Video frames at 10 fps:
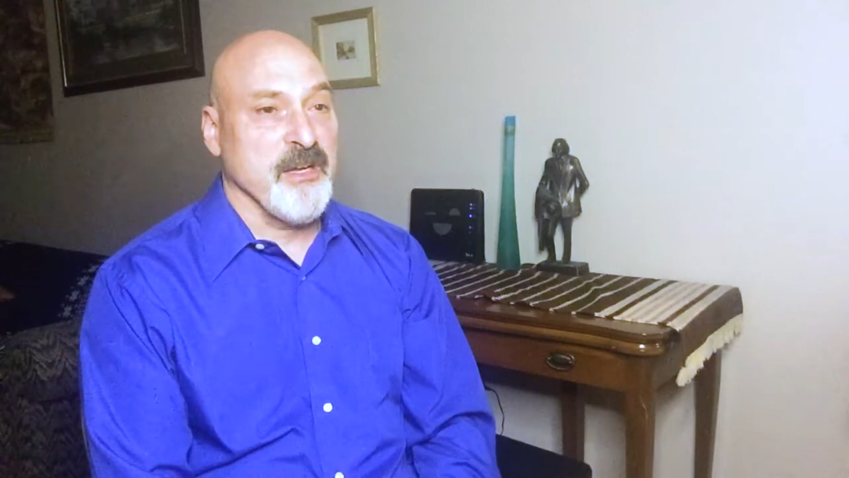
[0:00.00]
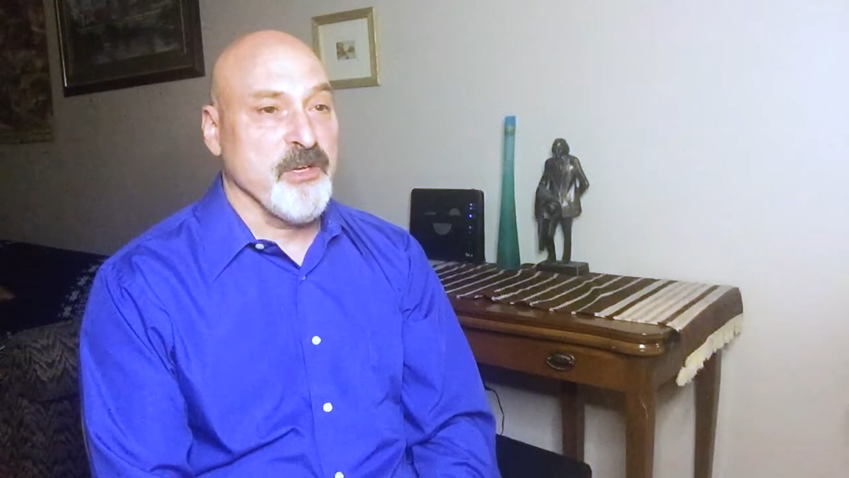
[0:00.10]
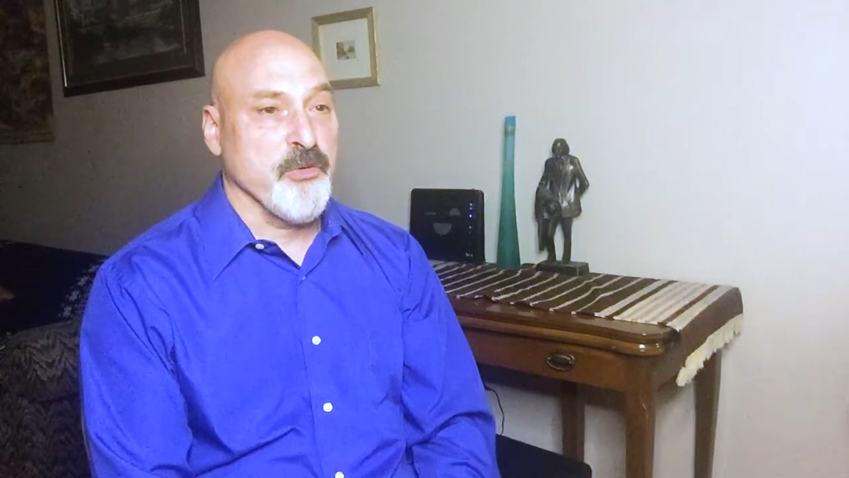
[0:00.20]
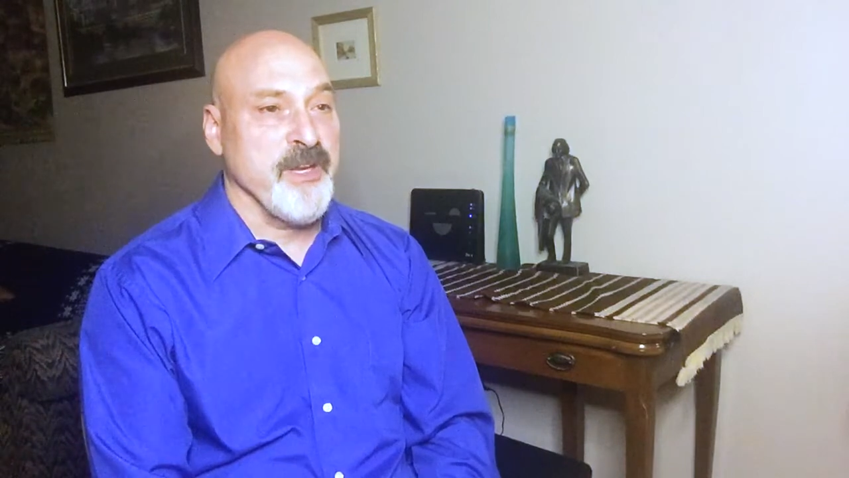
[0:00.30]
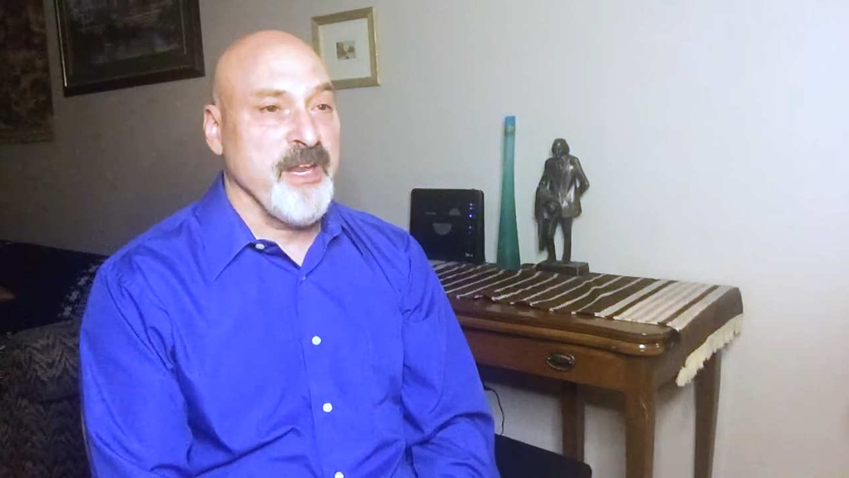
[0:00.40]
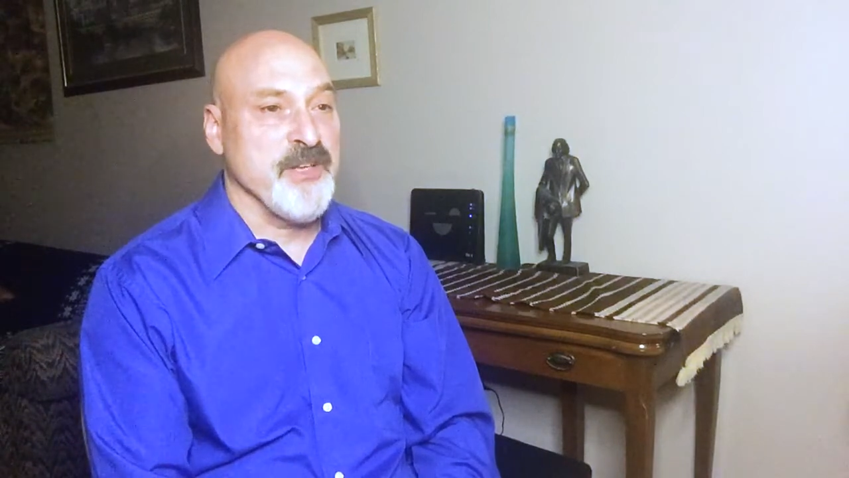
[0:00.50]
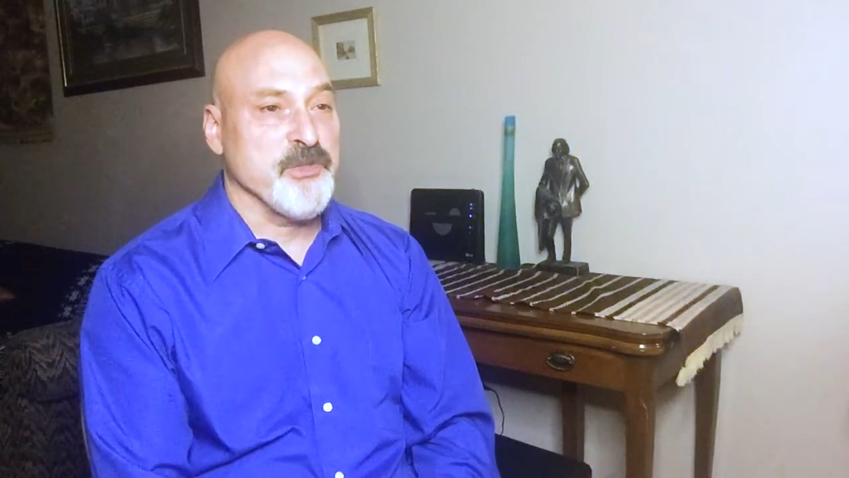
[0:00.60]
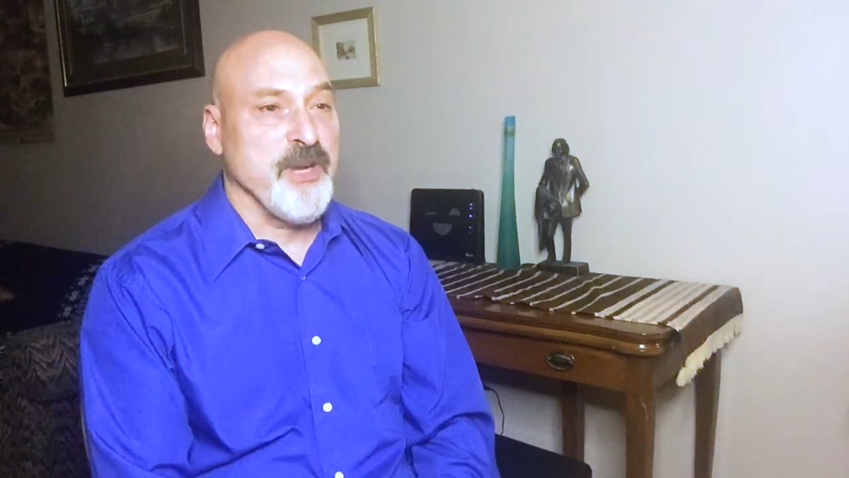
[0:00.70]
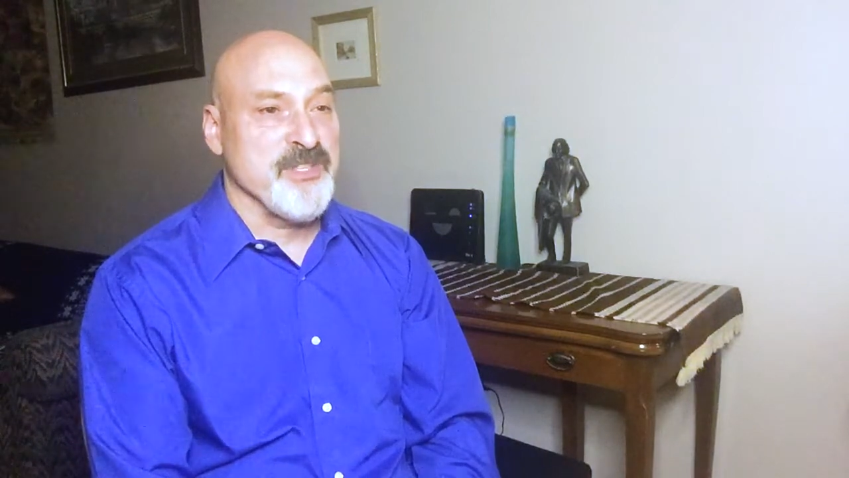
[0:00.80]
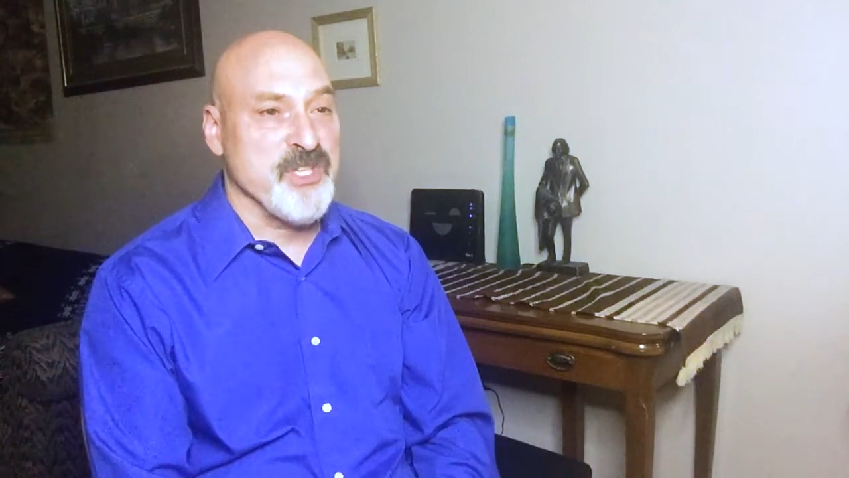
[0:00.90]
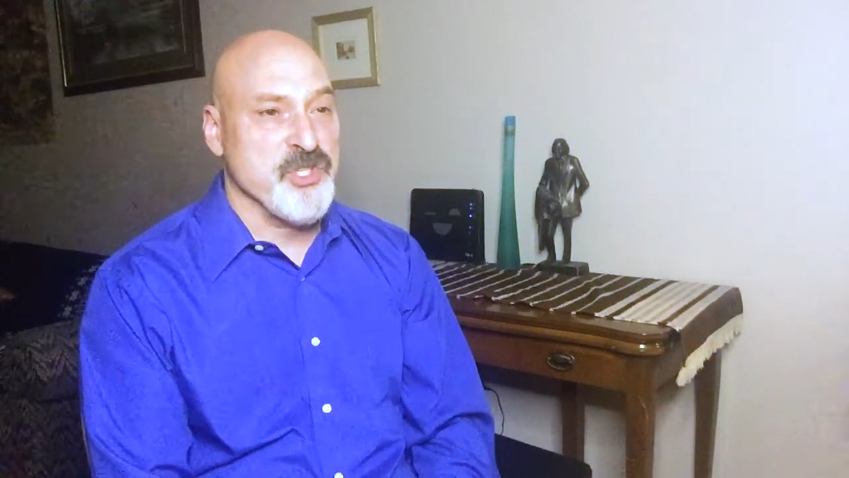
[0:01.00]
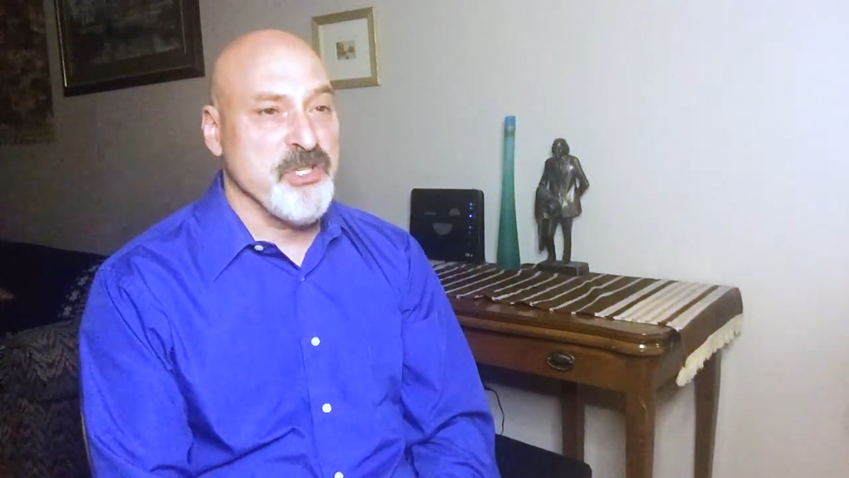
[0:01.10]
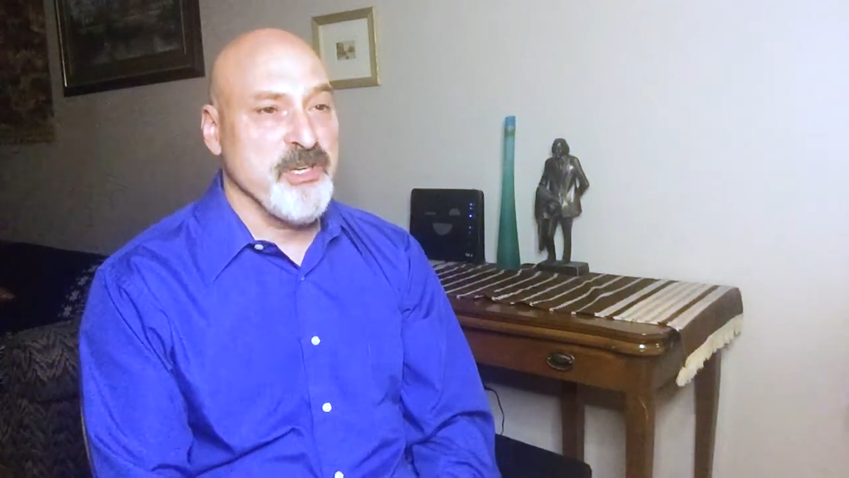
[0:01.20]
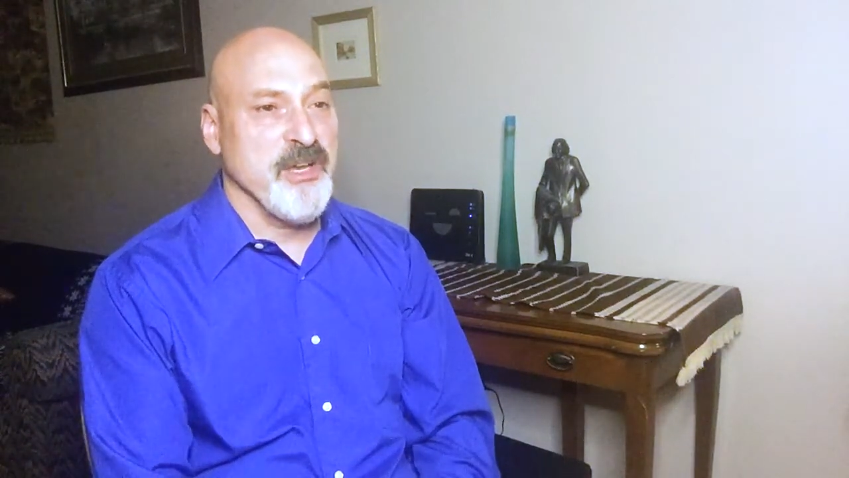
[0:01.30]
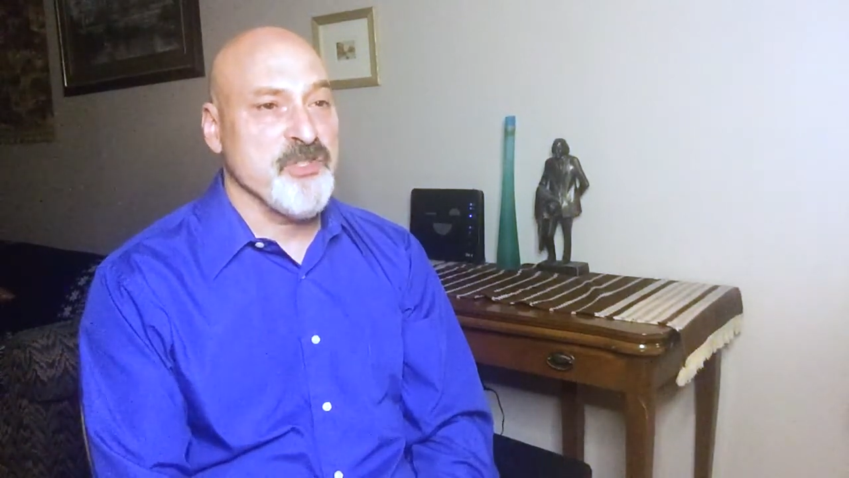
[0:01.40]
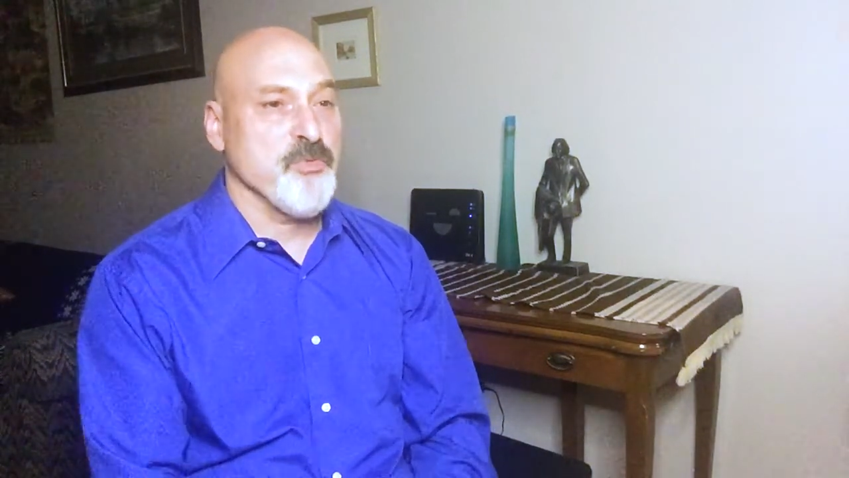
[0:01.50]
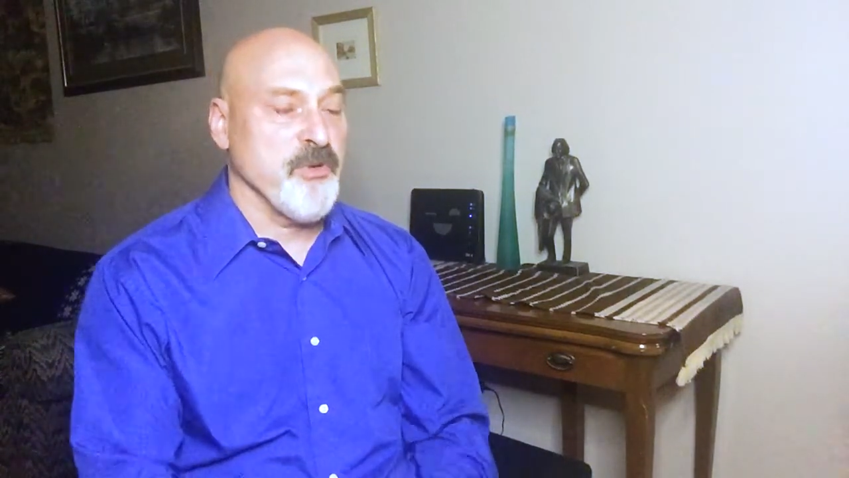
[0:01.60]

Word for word: grade 8 transition nights,